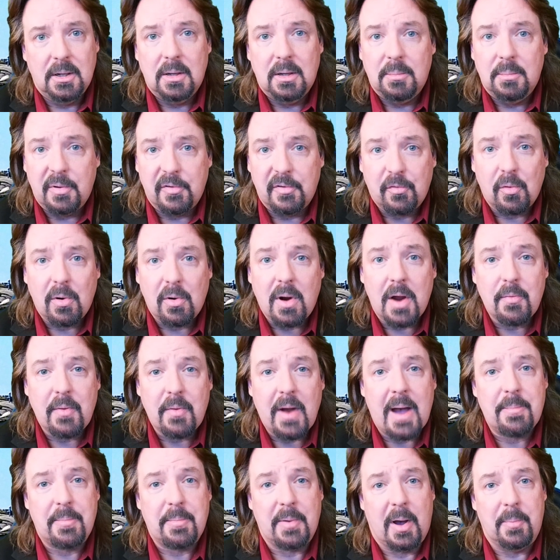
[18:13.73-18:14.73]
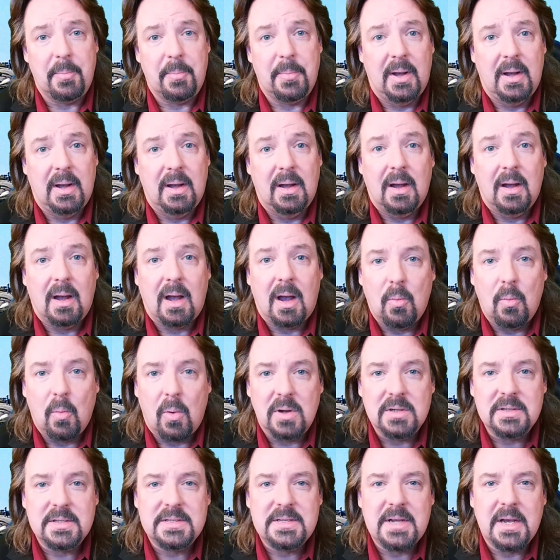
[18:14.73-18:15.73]
Before I wrap up, I
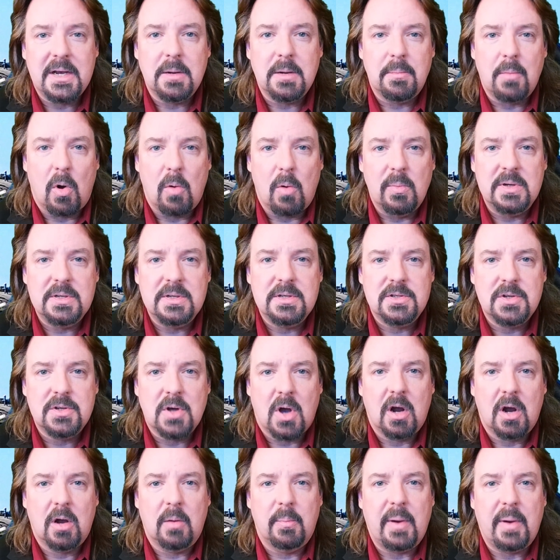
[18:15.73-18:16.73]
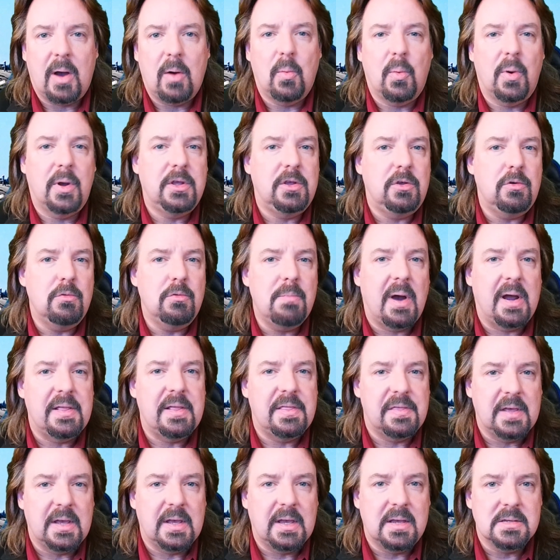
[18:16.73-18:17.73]
want to take a moment to talk about what you might
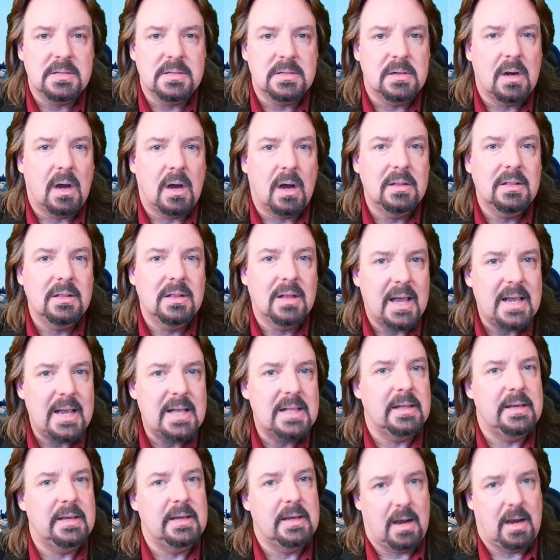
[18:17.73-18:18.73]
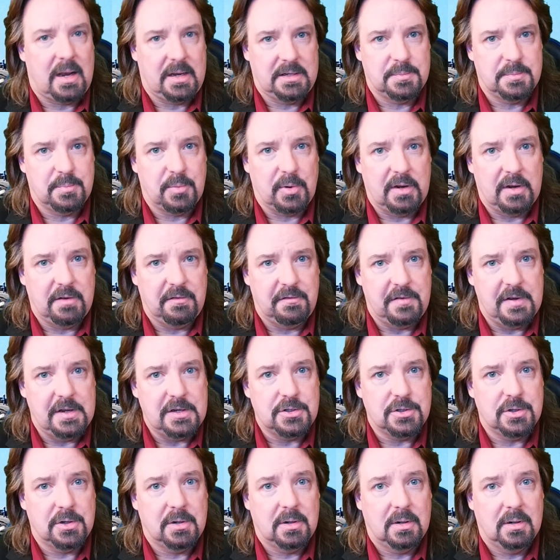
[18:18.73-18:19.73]
think is an unlikely iSpring
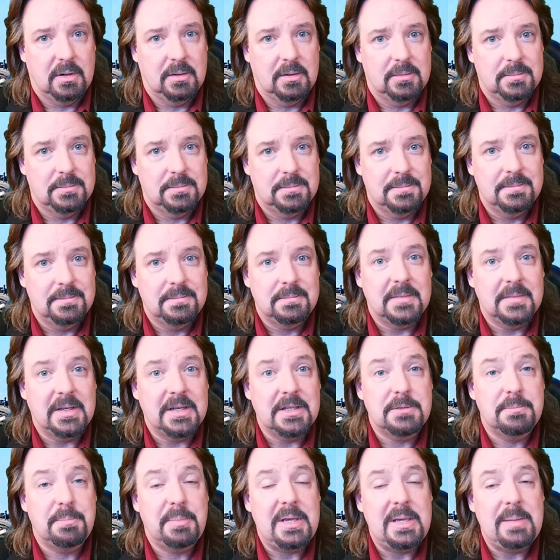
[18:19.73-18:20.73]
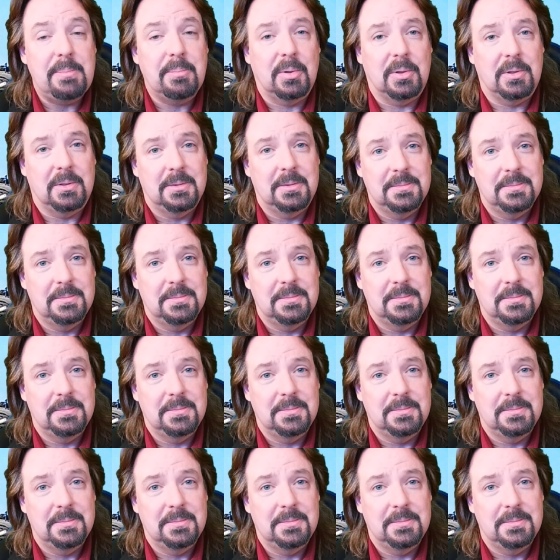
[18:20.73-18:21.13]
feature. It's people.